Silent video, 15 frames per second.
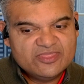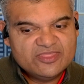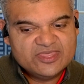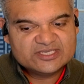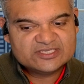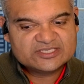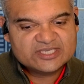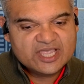
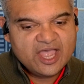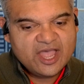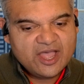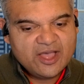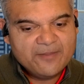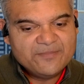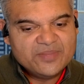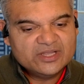this
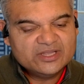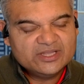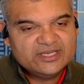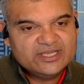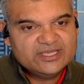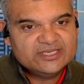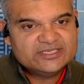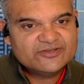
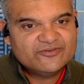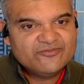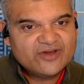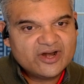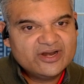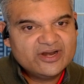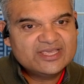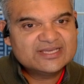ability to
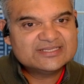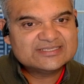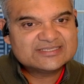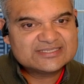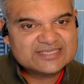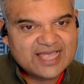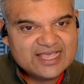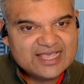very
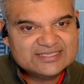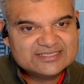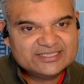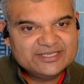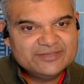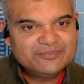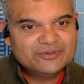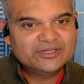
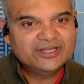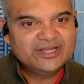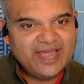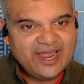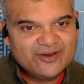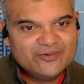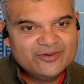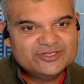concisely put
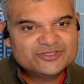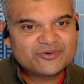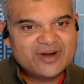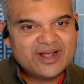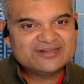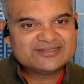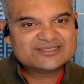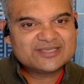language
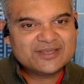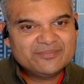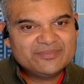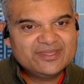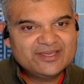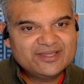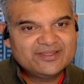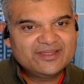around
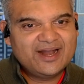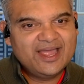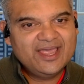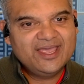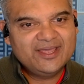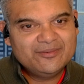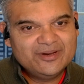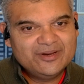something that
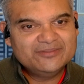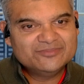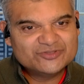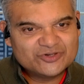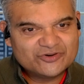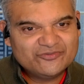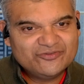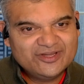I had been
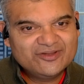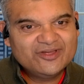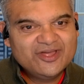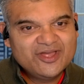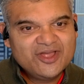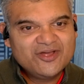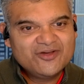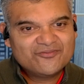
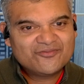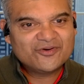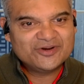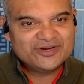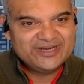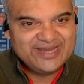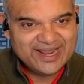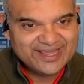observing
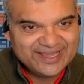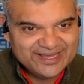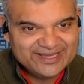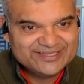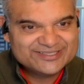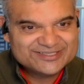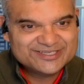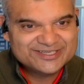for
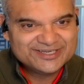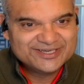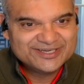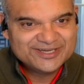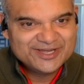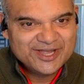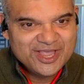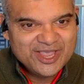decades.
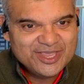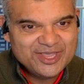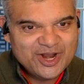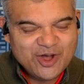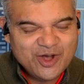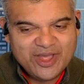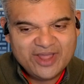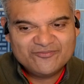
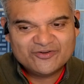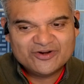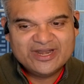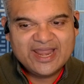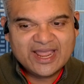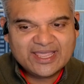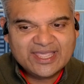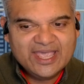You know, and for
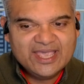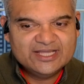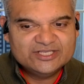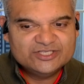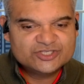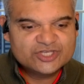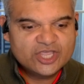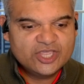
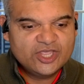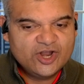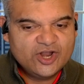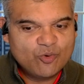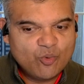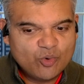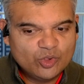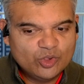decades, you
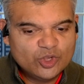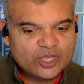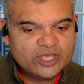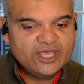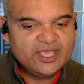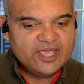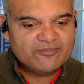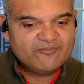know,
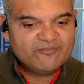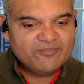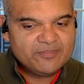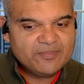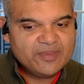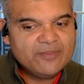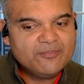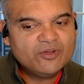looking at
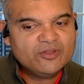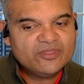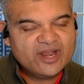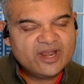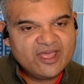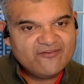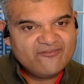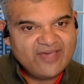people
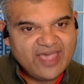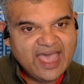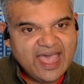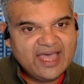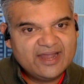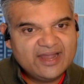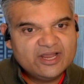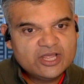that have
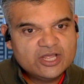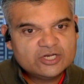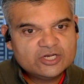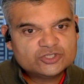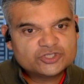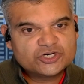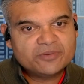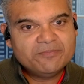had
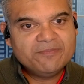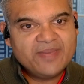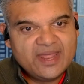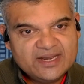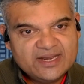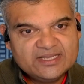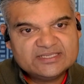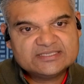
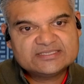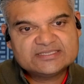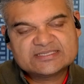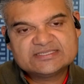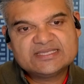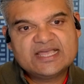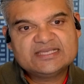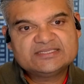tremendous
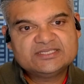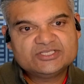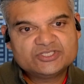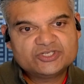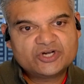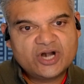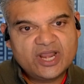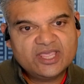success and
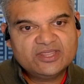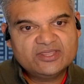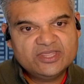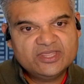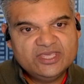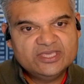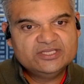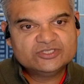
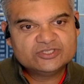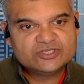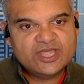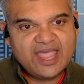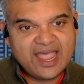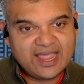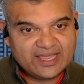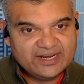strength in
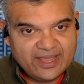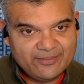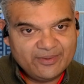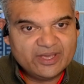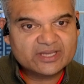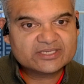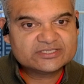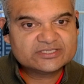
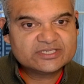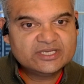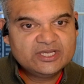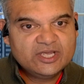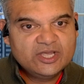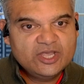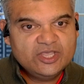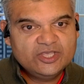academics.
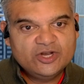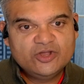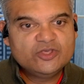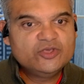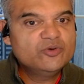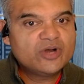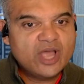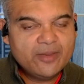You know,
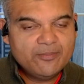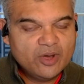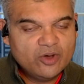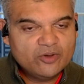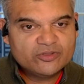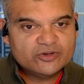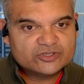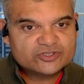you and I
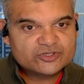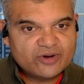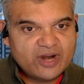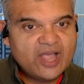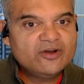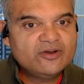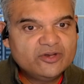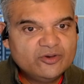both are
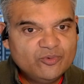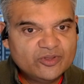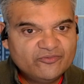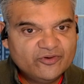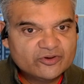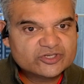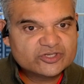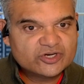surrounded
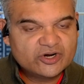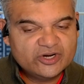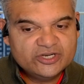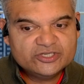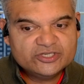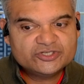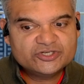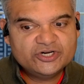with folks in our
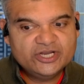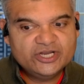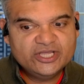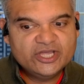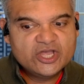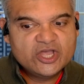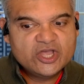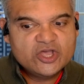
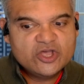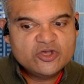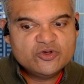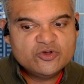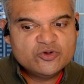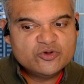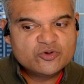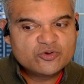industry
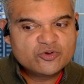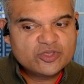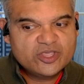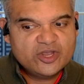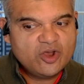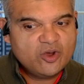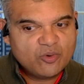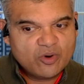who,
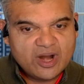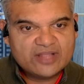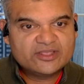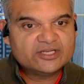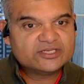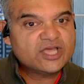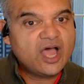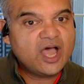you know, were
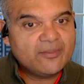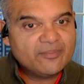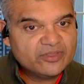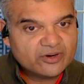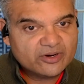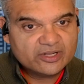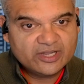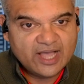at the top
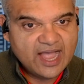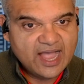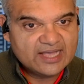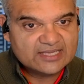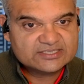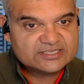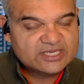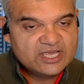of their
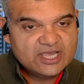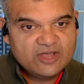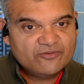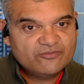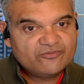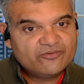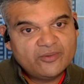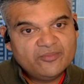class
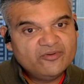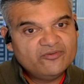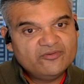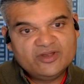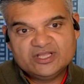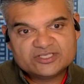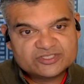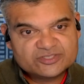
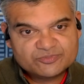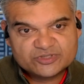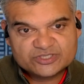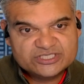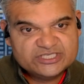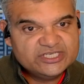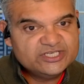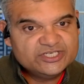from this
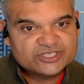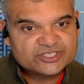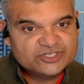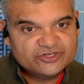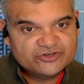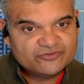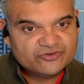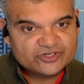
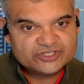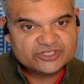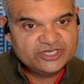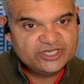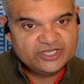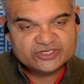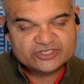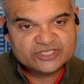prestigious
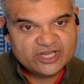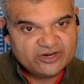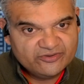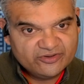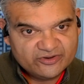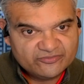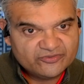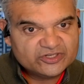university or set
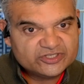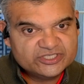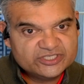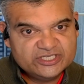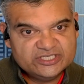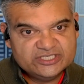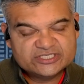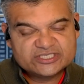of
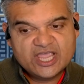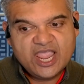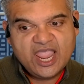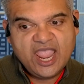universities